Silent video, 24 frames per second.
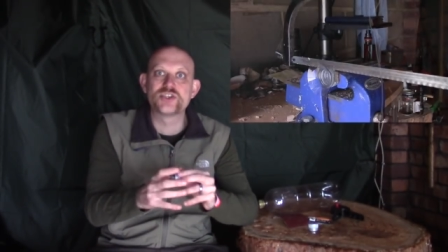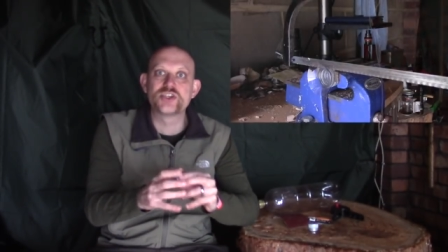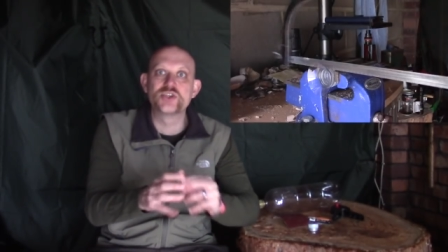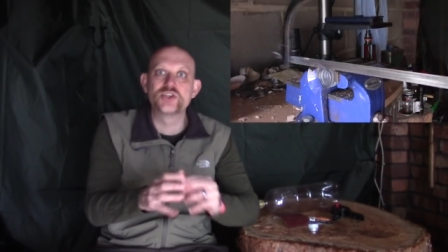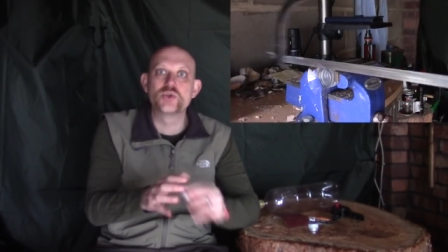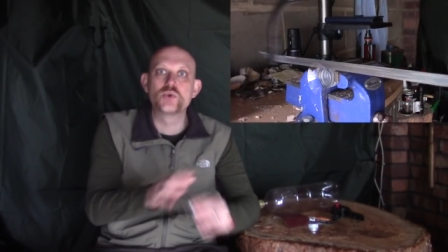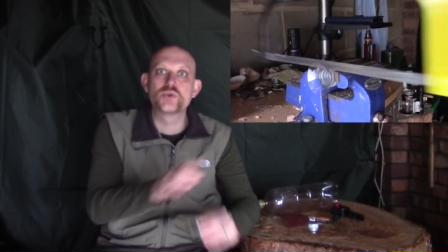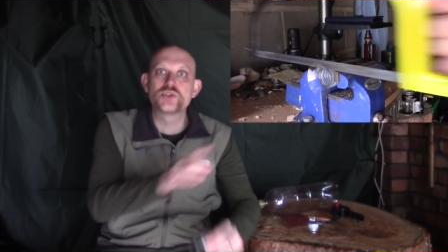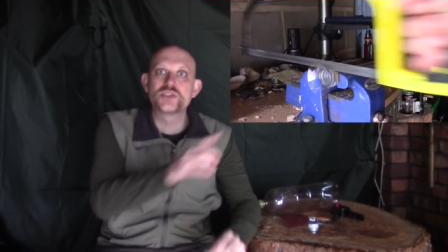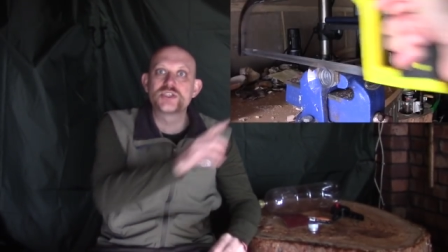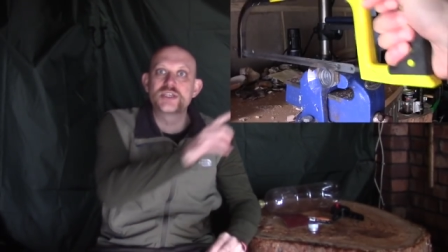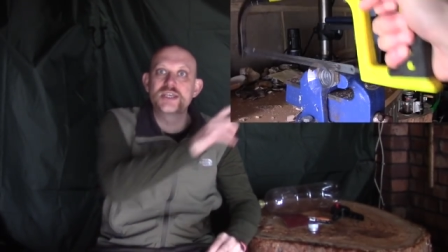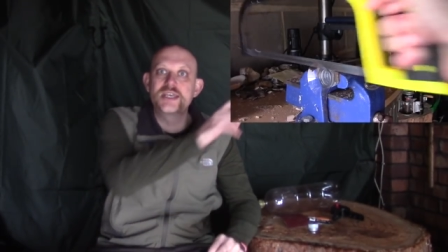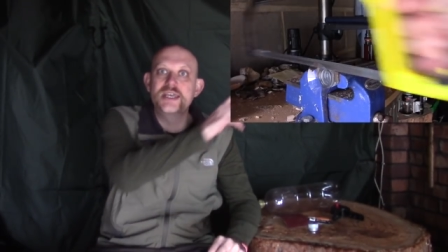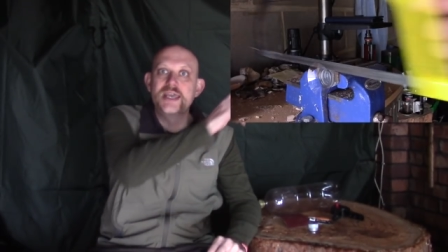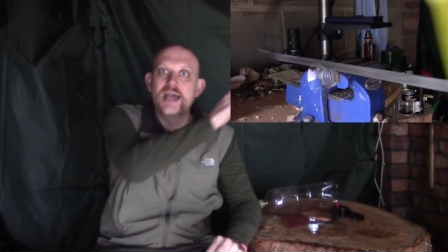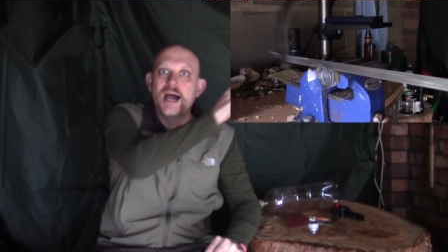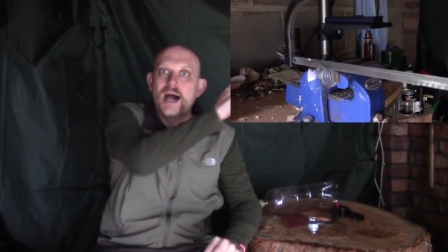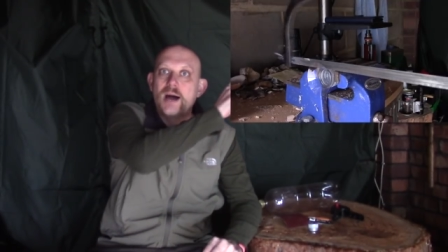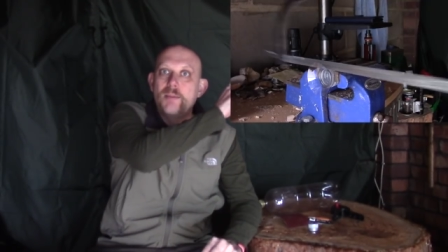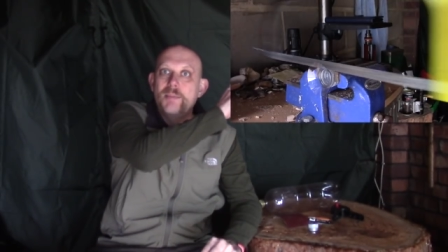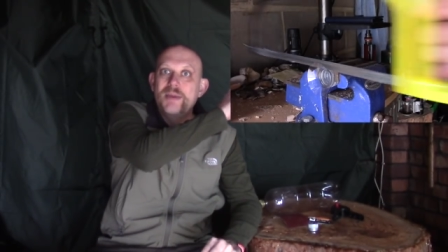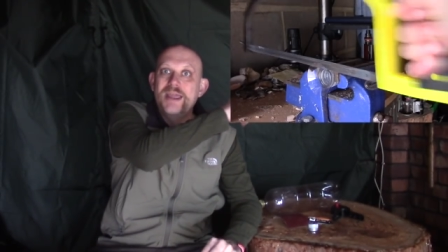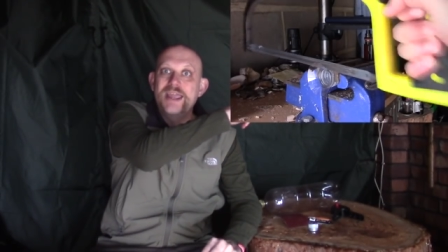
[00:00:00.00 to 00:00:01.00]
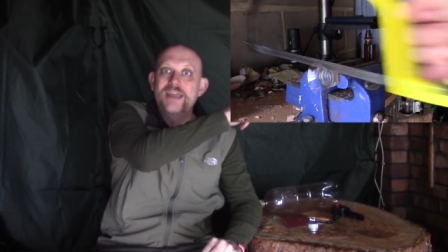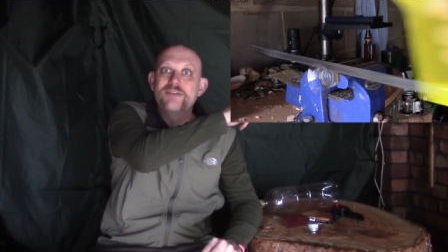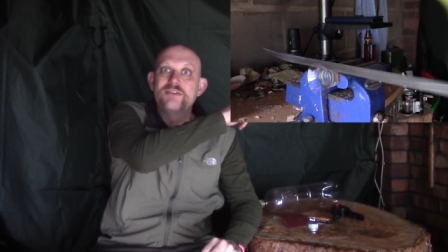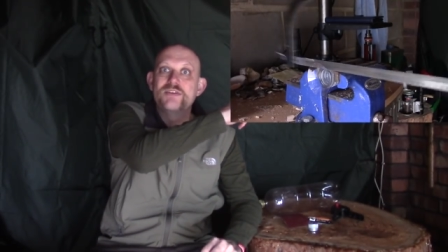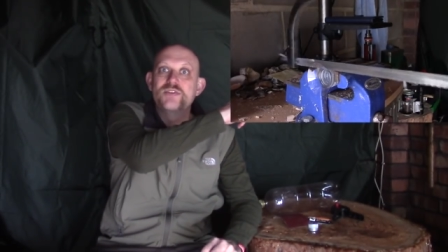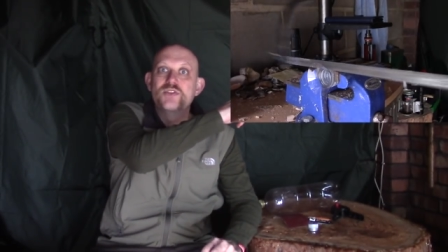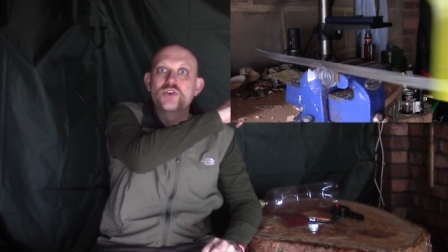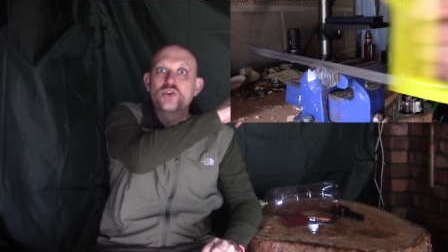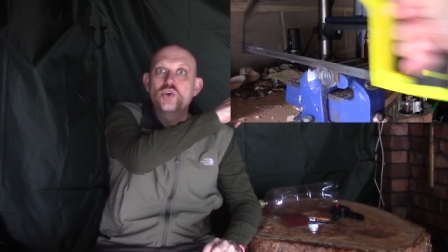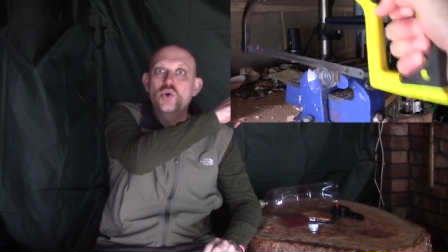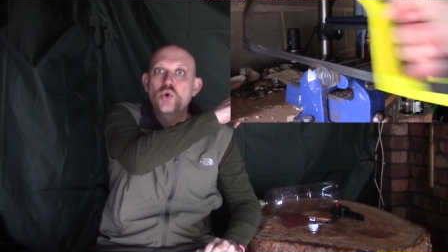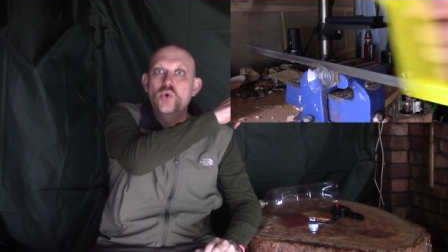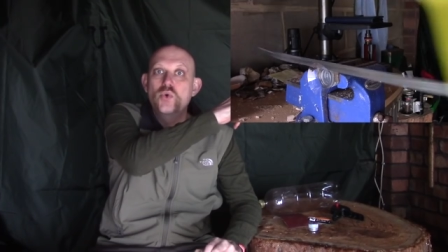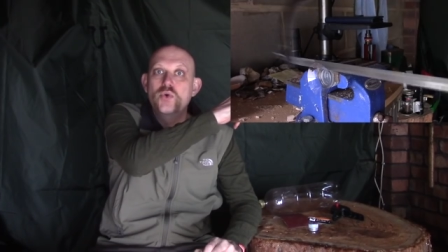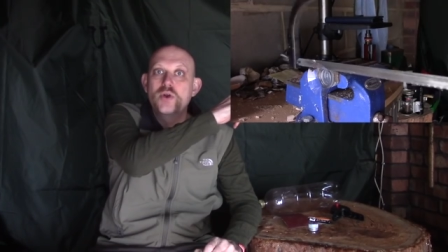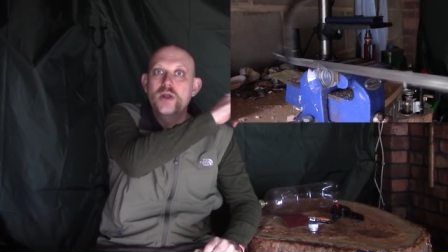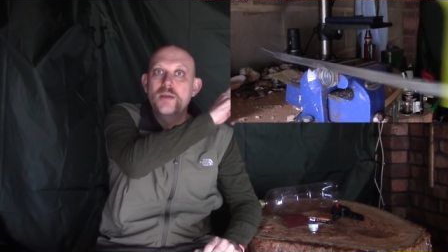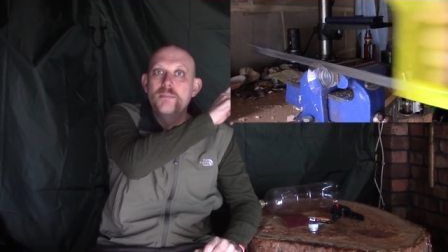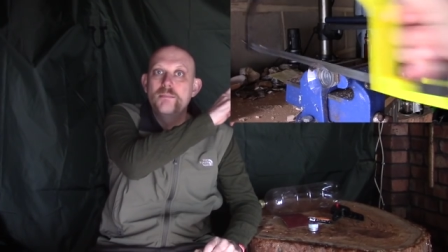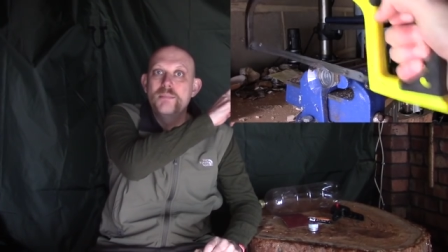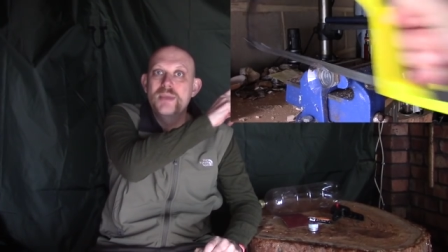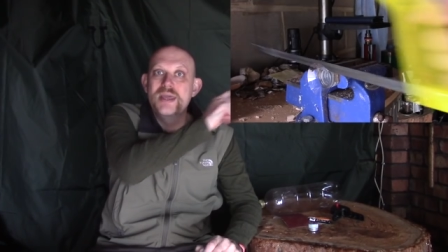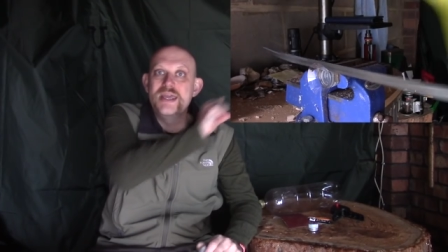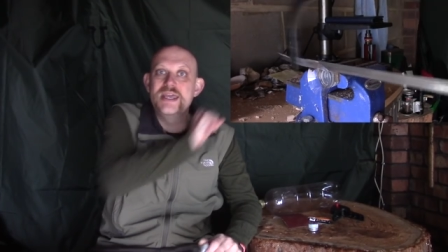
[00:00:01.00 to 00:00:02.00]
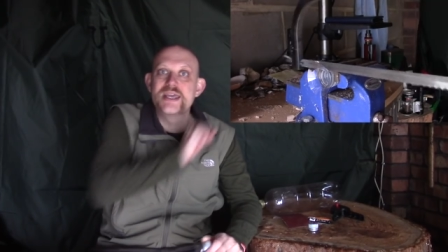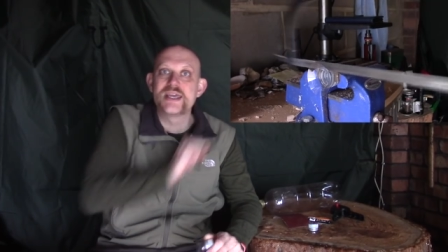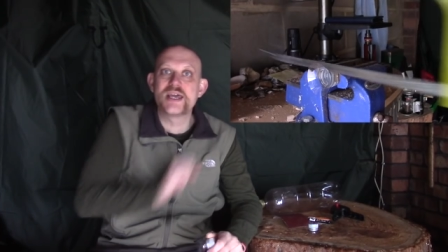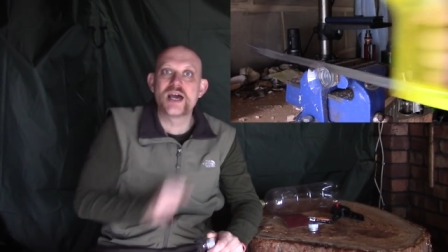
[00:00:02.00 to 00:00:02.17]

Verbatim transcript: So you'll see up here in the corner me